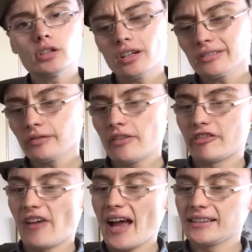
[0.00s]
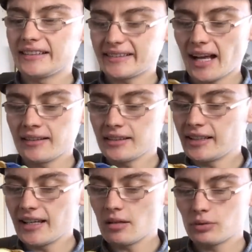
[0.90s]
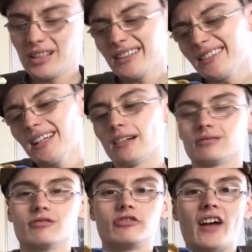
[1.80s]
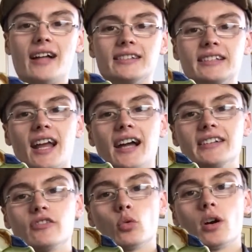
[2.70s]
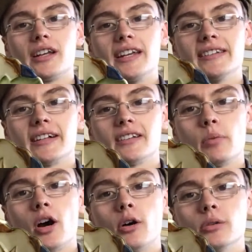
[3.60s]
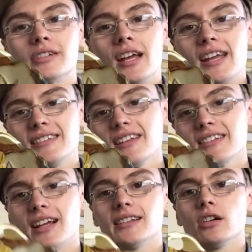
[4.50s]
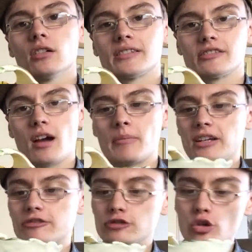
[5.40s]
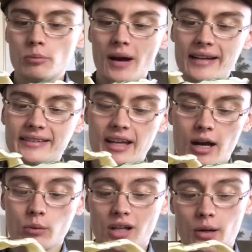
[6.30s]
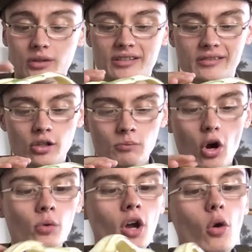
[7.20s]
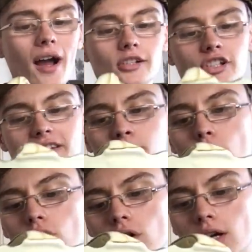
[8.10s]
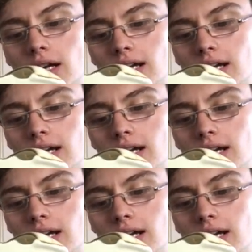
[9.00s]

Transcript: we've got something fairly standard here, but it's still fairly nice for what it is, I suppose. It's this like little ceramic fruit basket, I would, I would assume. Oh no, actually, it's more...